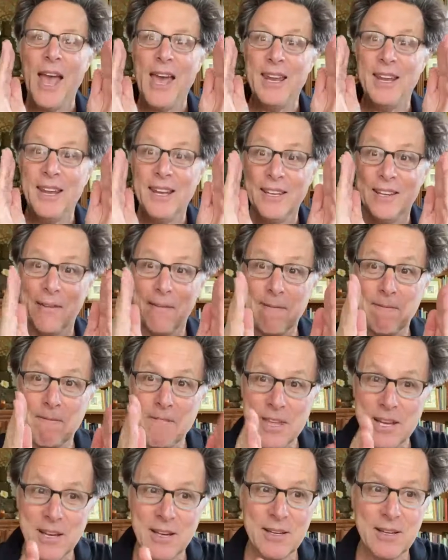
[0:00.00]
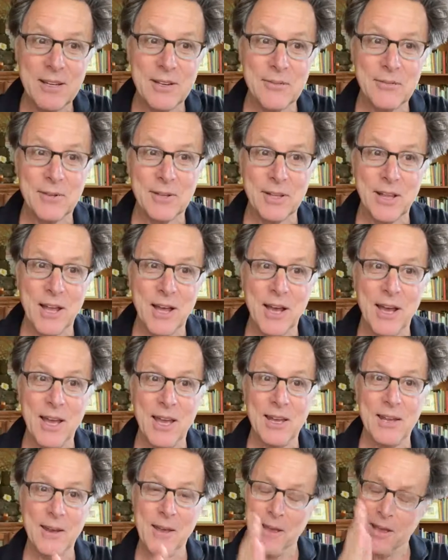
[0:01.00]
and a definitive
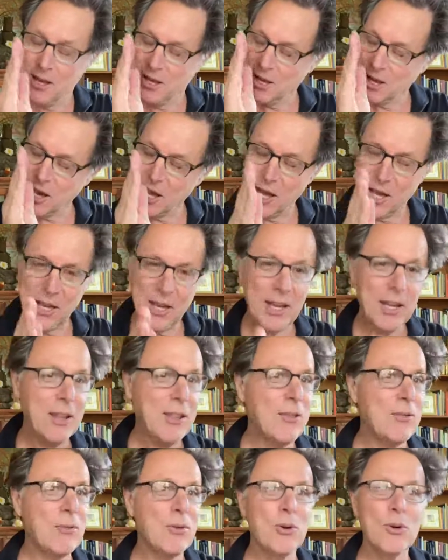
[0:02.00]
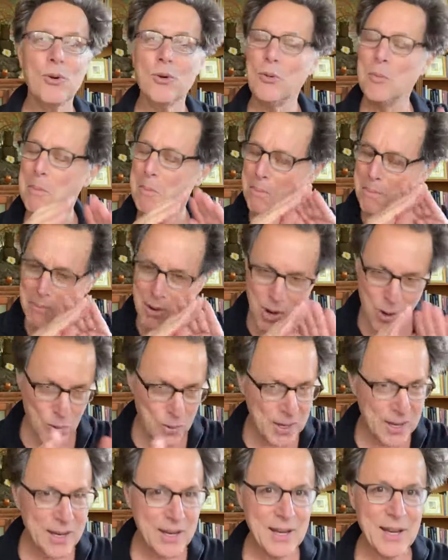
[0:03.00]
line, cutting through,
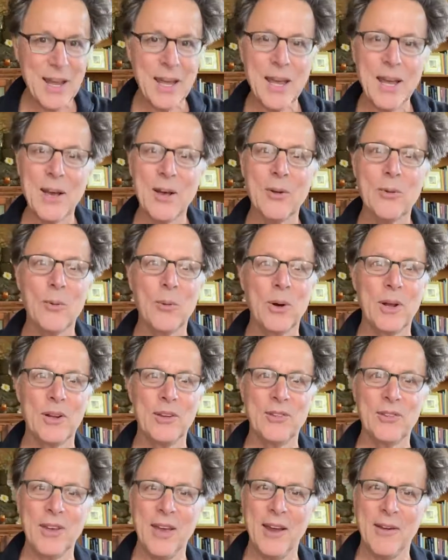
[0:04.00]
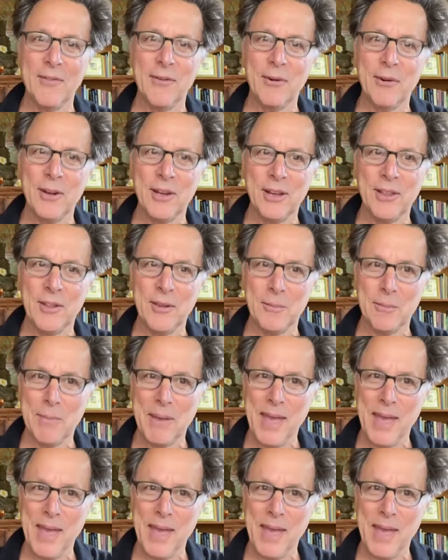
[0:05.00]
mowing down what is ever in the